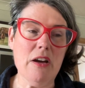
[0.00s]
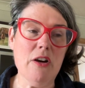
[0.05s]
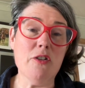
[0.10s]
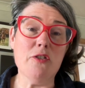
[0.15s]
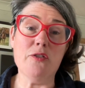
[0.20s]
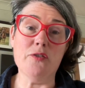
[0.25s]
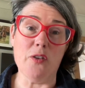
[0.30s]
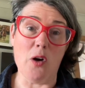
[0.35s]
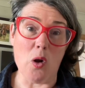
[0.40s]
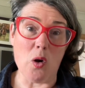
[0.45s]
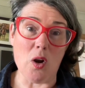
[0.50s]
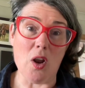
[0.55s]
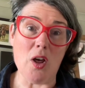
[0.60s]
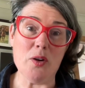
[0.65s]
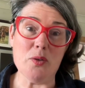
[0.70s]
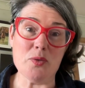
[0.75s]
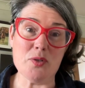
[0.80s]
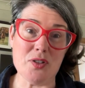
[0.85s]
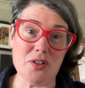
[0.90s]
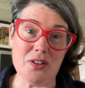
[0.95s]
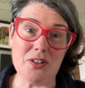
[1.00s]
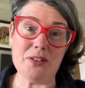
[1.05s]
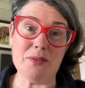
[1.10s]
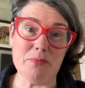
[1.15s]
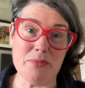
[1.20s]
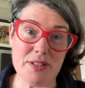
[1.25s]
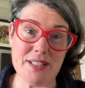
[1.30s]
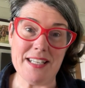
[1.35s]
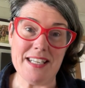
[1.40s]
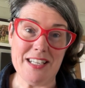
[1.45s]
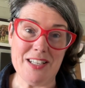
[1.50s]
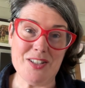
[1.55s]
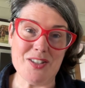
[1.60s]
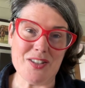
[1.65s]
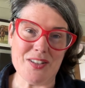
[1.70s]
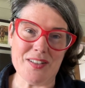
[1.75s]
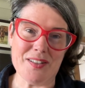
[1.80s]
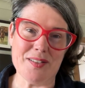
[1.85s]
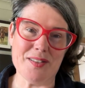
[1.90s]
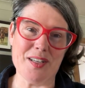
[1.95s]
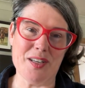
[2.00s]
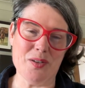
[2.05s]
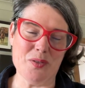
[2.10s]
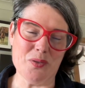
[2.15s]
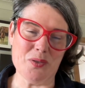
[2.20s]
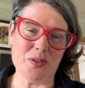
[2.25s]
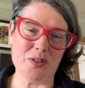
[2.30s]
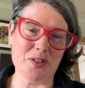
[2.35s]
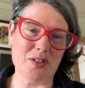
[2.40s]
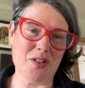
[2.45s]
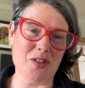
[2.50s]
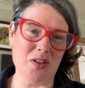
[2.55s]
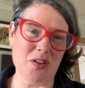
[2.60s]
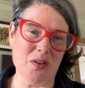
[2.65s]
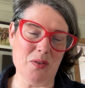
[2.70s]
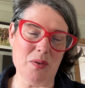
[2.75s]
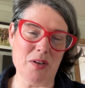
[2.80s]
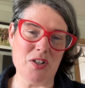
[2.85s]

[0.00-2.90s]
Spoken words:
follow certain procedures in order to